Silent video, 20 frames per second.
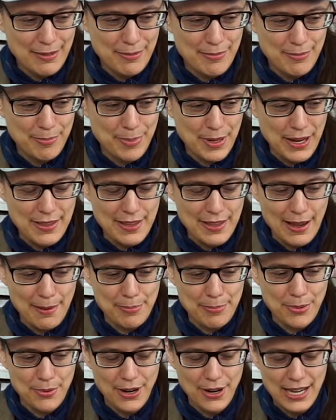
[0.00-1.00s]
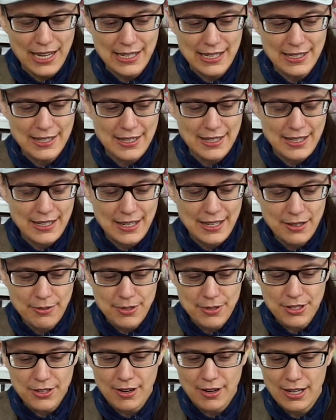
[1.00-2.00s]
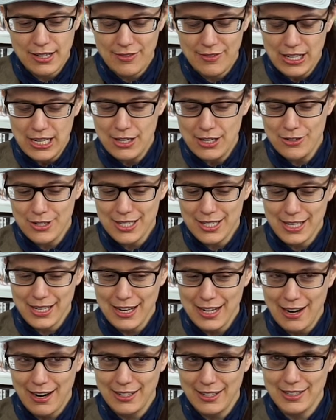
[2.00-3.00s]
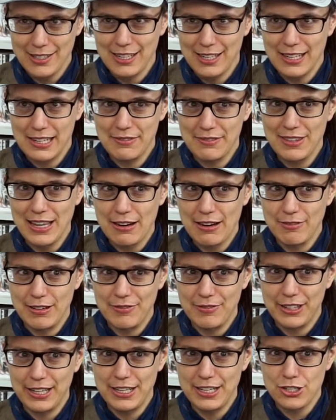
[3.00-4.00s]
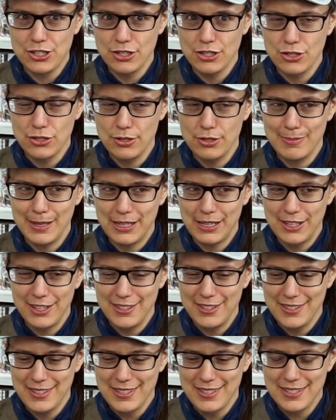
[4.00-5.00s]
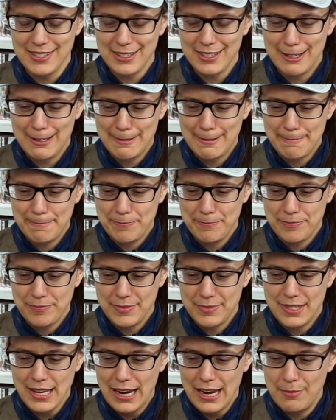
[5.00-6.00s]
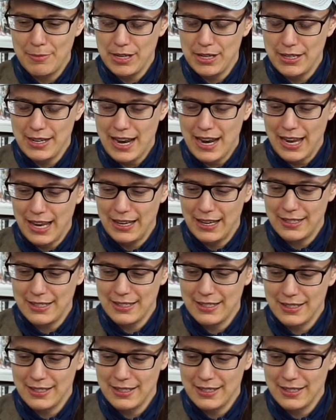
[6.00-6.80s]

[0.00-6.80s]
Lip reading: by that point, he was kind of an interesting character to give that revelation to, because Damon had